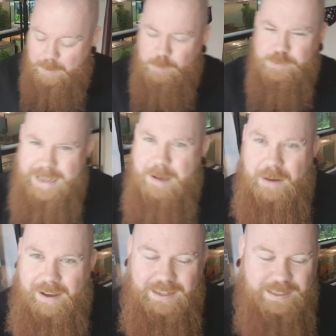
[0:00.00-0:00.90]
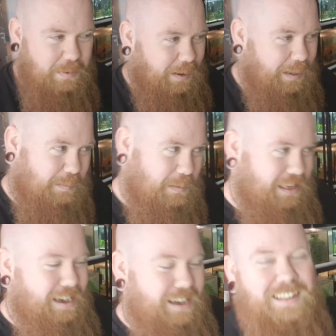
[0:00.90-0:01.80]
upset by it, to be honest with
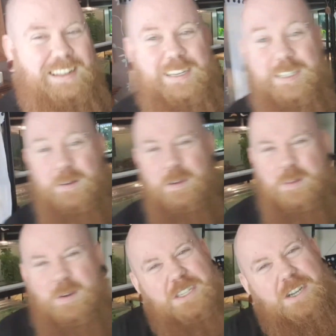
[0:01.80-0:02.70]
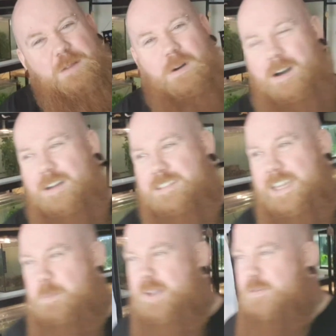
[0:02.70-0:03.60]
you. So I thought, you know what, I'm going to take
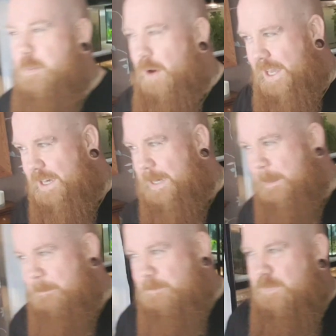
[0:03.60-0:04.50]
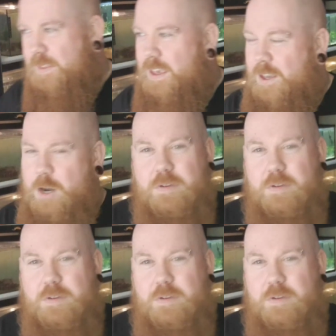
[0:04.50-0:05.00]
a bit of a break, going to